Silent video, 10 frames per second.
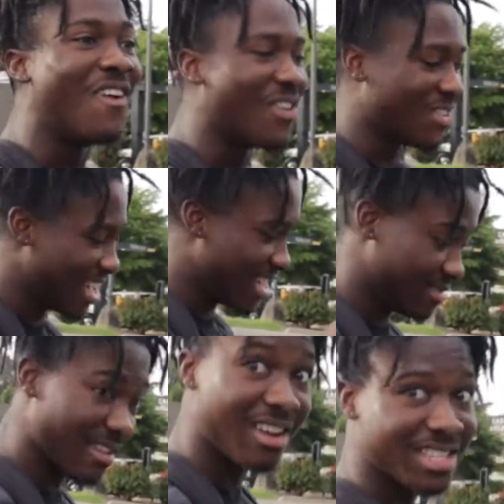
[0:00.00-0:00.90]
more.
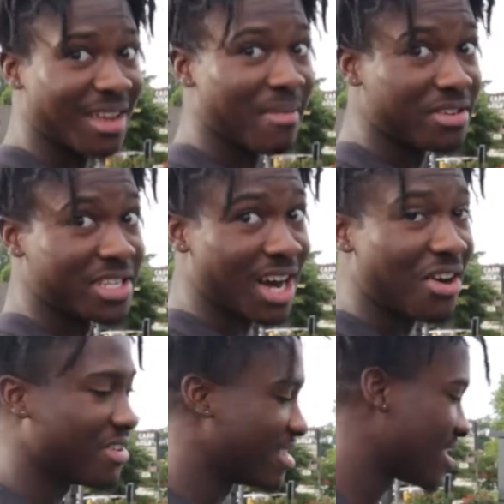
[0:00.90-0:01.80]
I was in there, but you
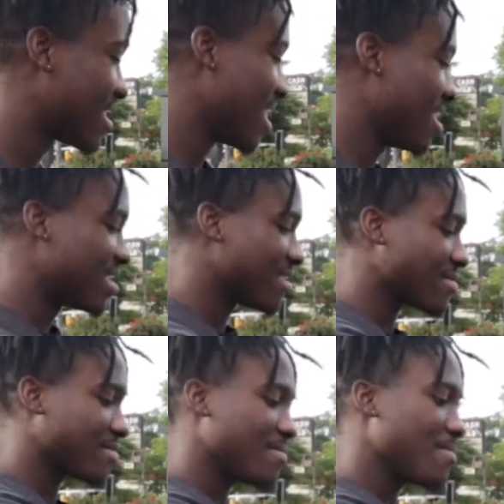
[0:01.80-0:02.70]
show? Look,
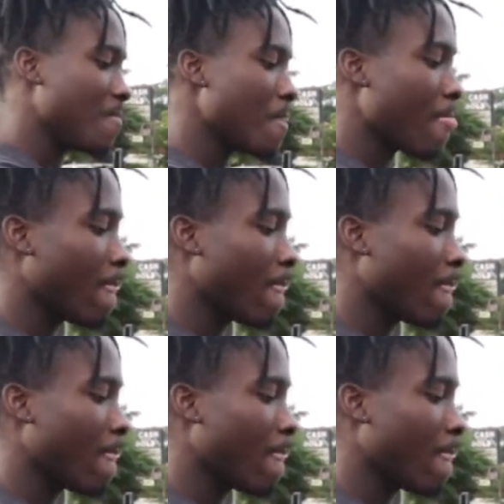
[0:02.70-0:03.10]
shit, you